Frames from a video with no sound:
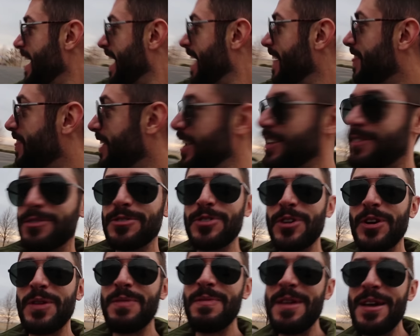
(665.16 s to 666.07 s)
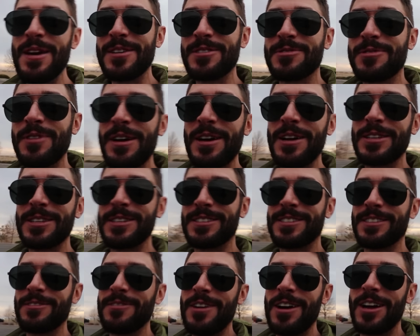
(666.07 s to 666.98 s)
And thanks for joining me as well
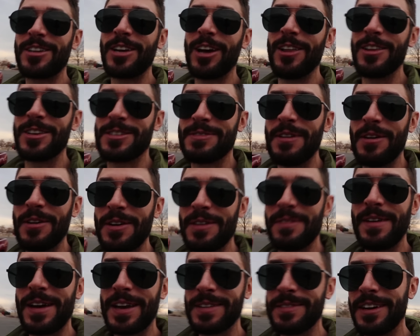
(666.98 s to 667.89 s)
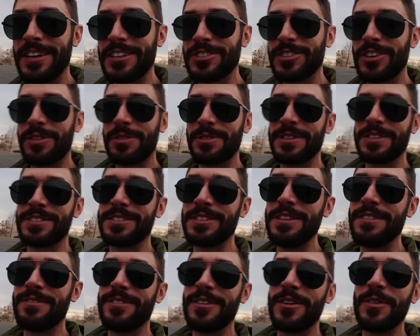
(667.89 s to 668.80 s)
to watch all the smoke come out of my truck with the
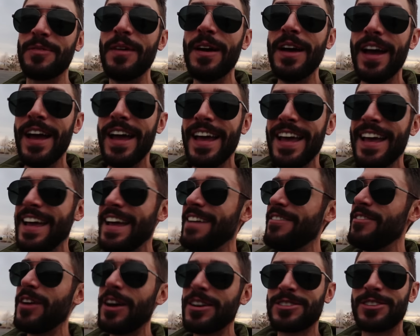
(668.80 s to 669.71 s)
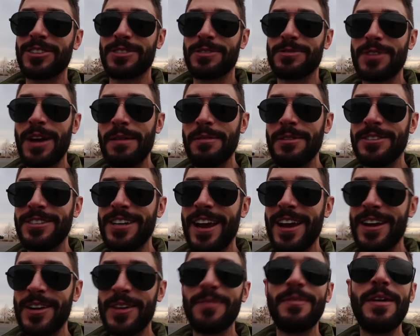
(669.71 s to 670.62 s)
Seafoam. If you guys aren't subscribed to the
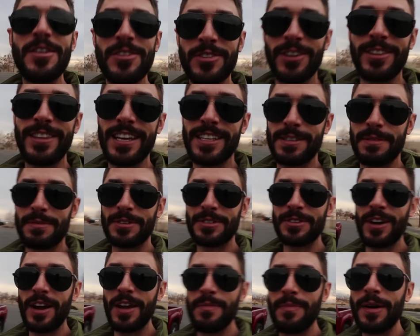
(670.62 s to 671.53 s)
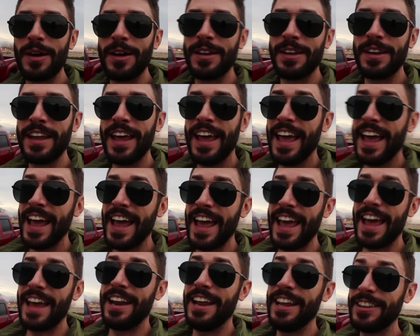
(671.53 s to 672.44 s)
channel, make sure to hit that subscribe button
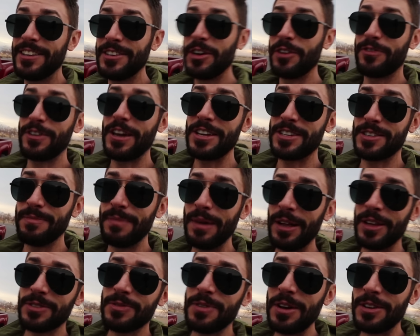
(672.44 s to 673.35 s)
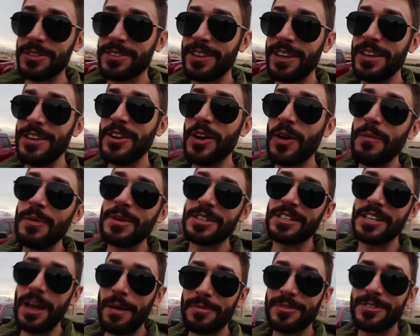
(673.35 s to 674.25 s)
and hit the notification bell as well so that you don't
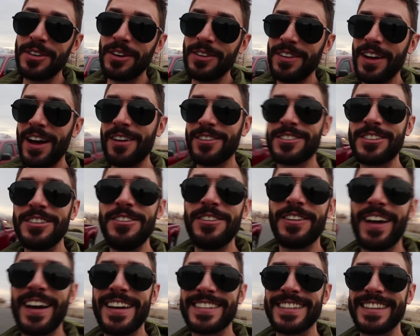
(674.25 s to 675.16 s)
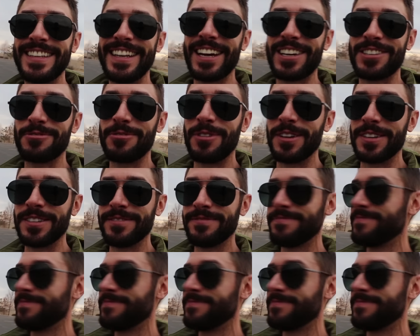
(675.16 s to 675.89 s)
miss an episode. And I will see you guys in the next one.